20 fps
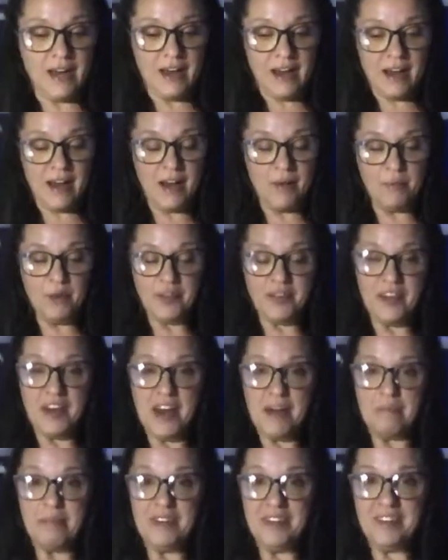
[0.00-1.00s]
With
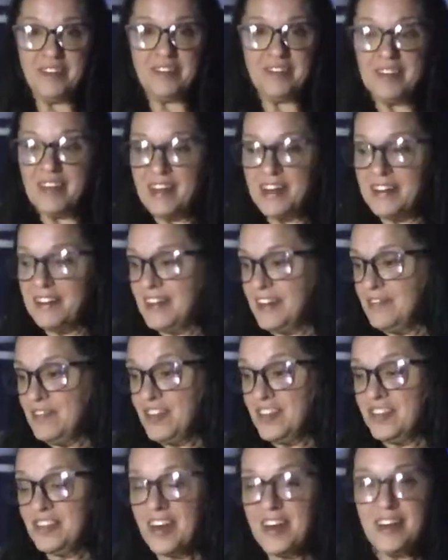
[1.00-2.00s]
that being said, I've
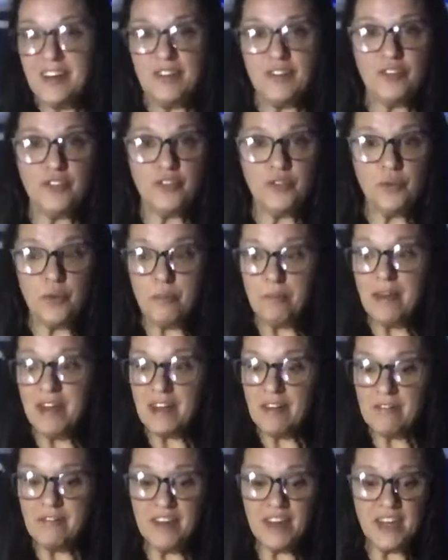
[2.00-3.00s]
decided to
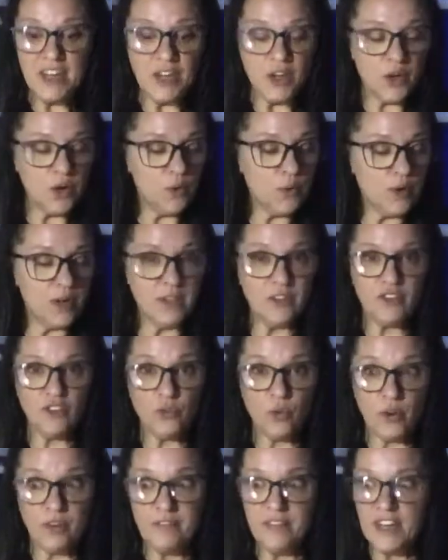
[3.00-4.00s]
make a
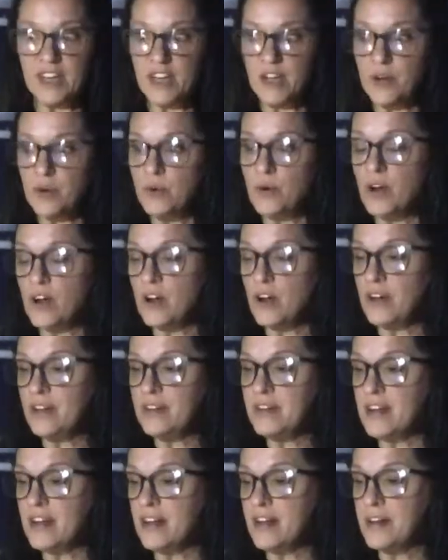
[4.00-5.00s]
short video
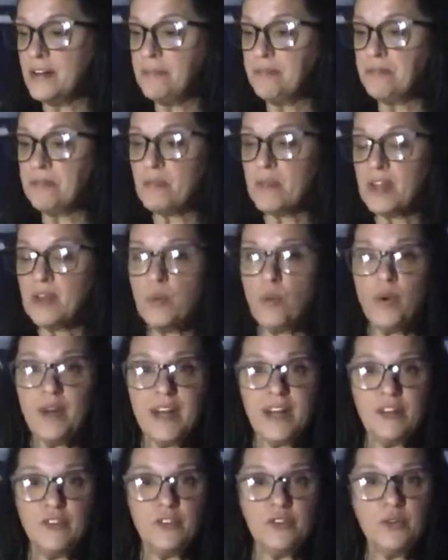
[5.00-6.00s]
on what
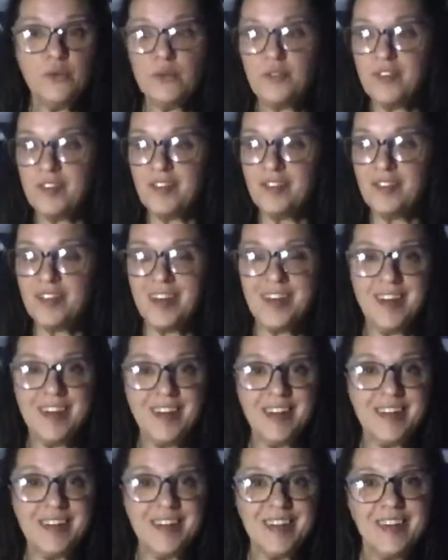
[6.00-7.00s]
I do to
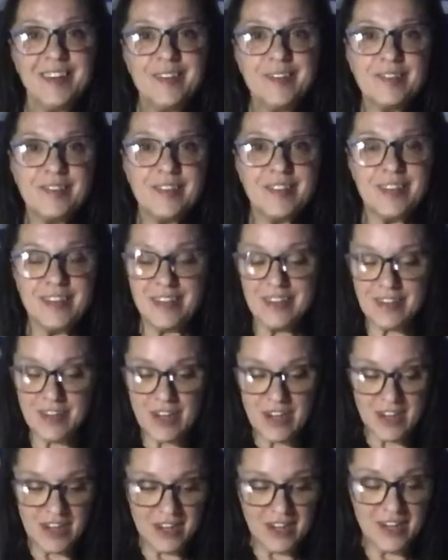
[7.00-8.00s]
stay nice and
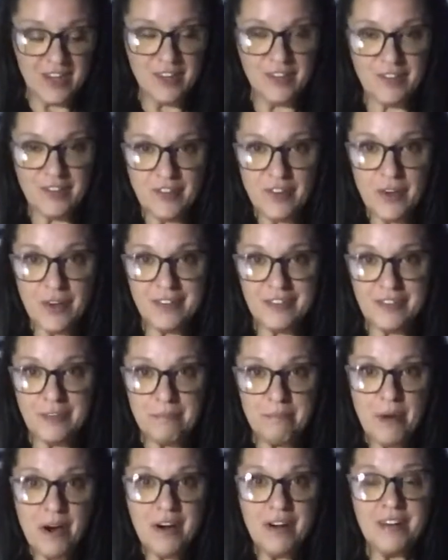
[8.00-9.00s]
snug as a
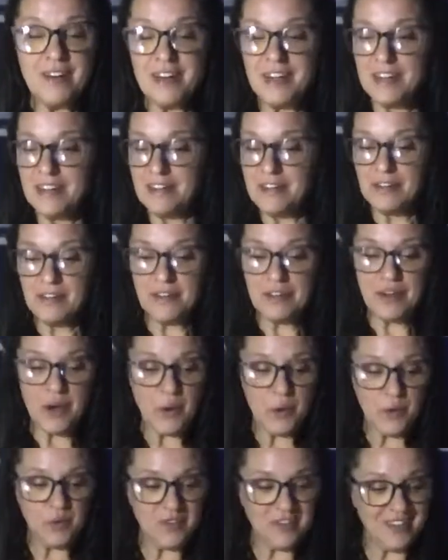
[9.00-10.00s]
bug and
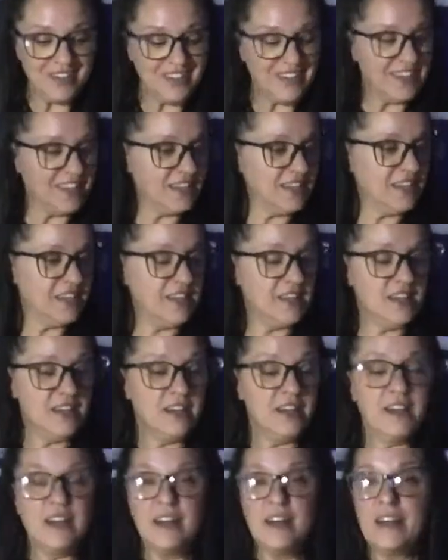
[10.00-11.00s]
cozy
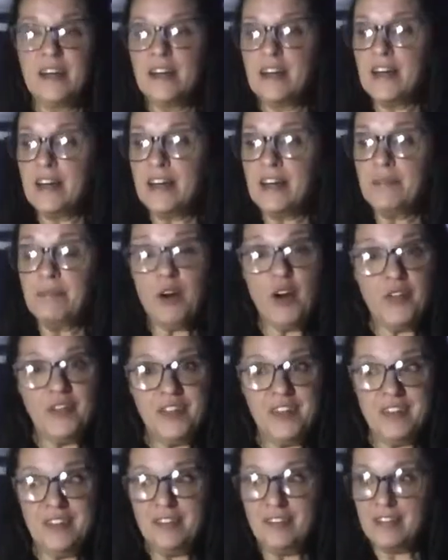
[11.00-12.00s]
on
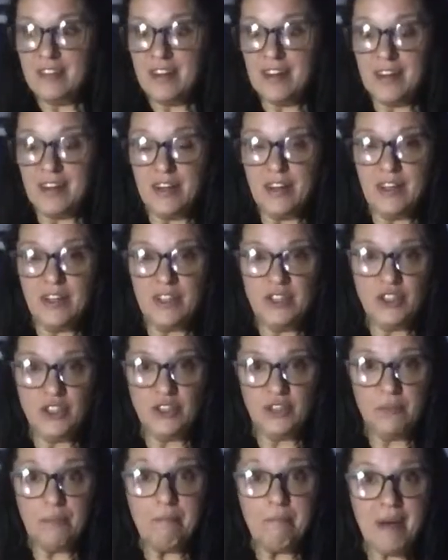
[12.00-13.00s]
these
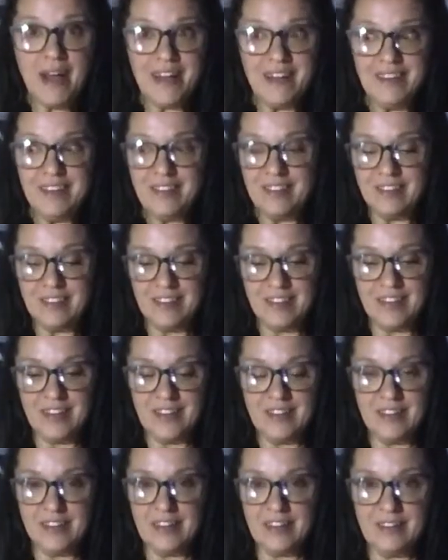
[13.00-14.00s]
minus
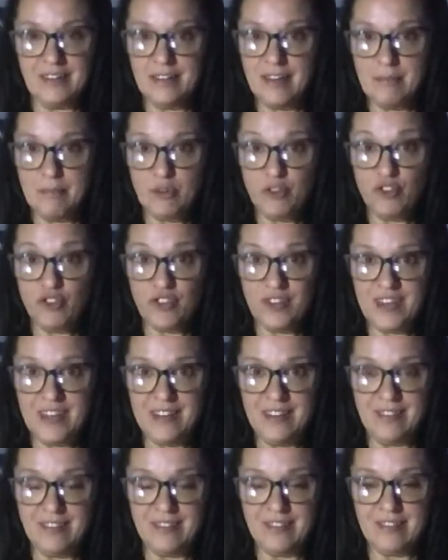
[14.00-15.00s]
temperature
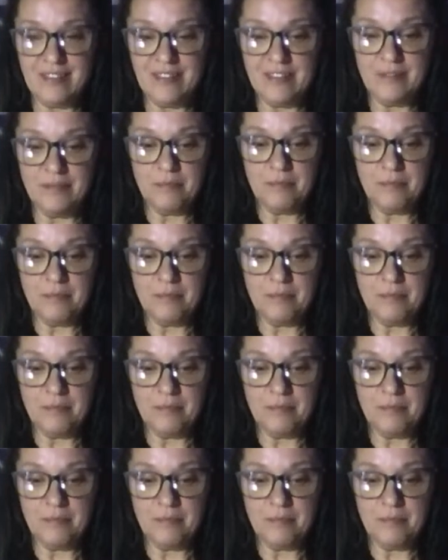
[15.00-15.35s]
nights.